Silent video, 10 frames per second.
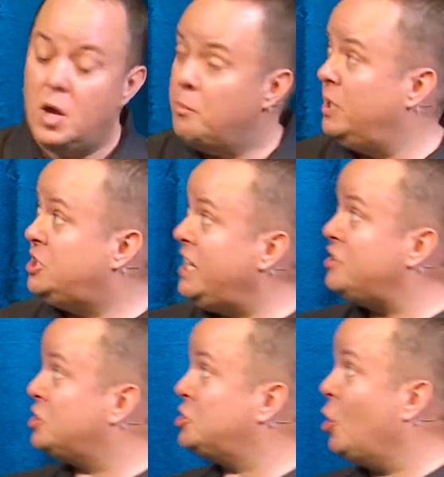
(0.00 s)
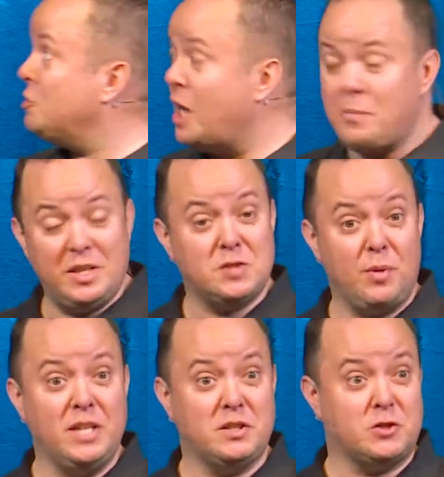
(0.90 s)
But Jesus shows up in this
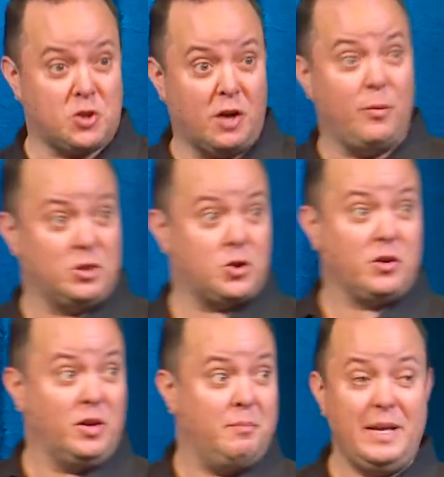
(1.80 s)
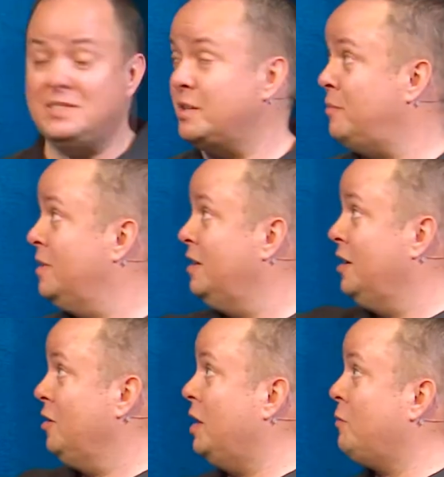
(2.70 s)
place of struggle and meets him.
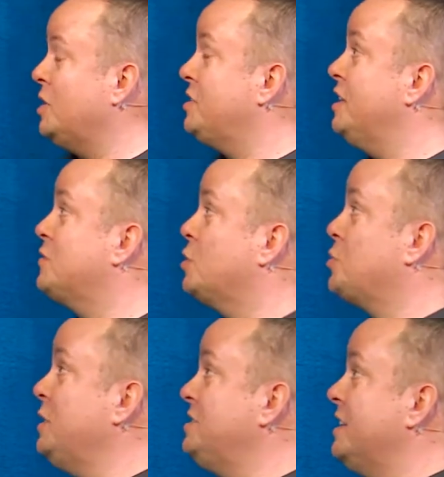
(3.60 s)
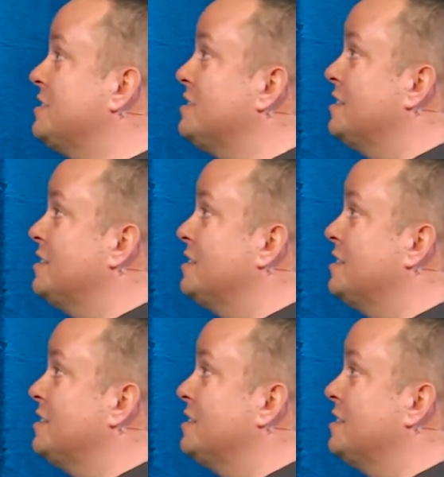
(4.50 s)
Watch this, verse 26.